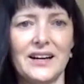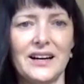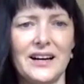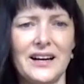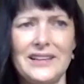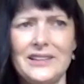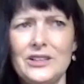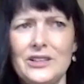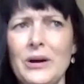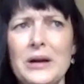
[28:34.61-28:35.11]

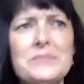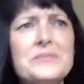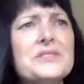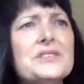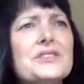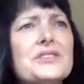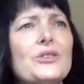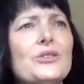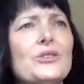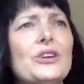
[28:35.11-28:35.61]
I know I'm
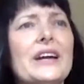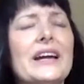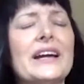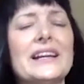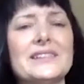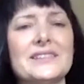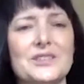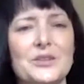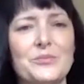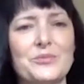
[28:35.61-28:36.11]
still
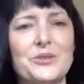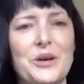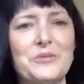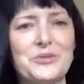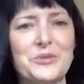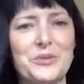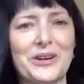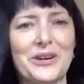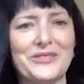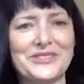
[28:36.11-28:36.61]
looking at
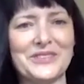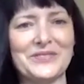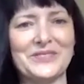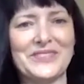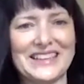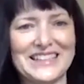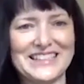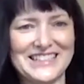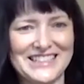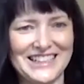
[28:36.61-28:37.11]
sometimes where if
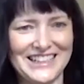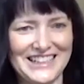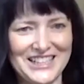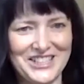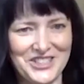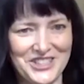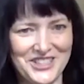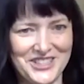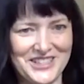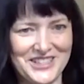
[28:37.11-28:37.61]
something is
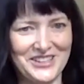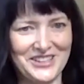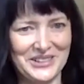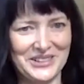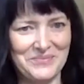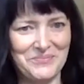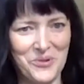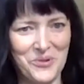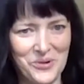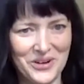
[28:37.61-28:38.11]
delicious, I'll
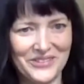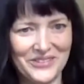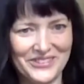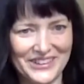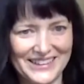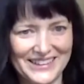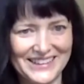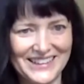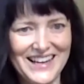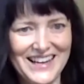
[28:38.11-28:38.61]
eat more of
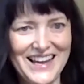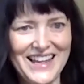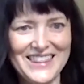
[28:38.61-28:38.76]
it